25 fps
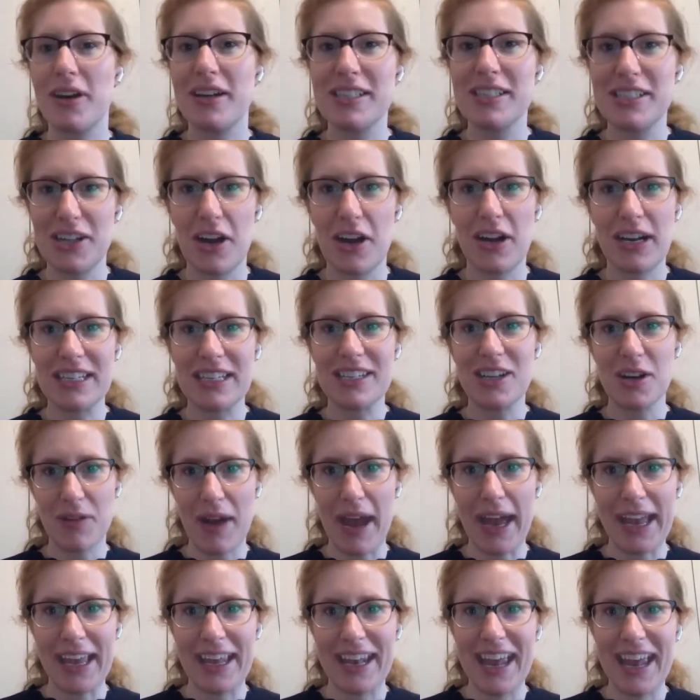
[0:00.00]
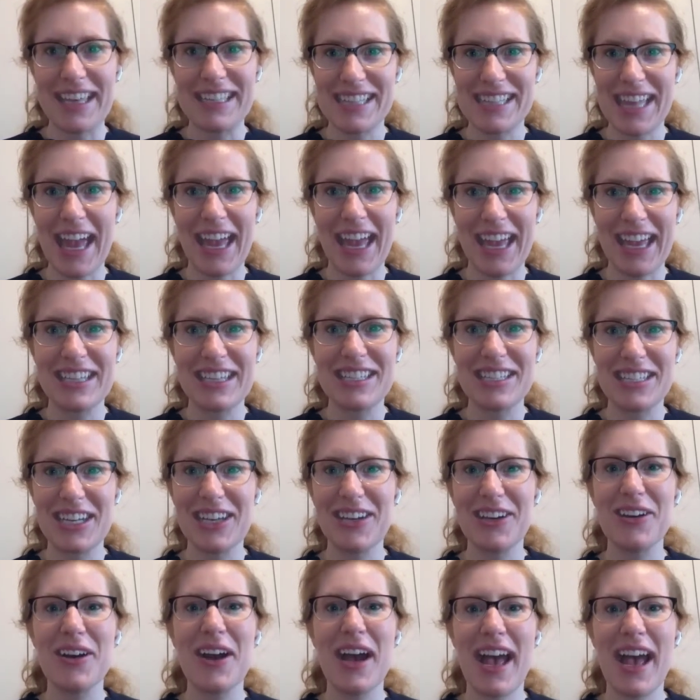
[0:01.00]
starting to recognize that issue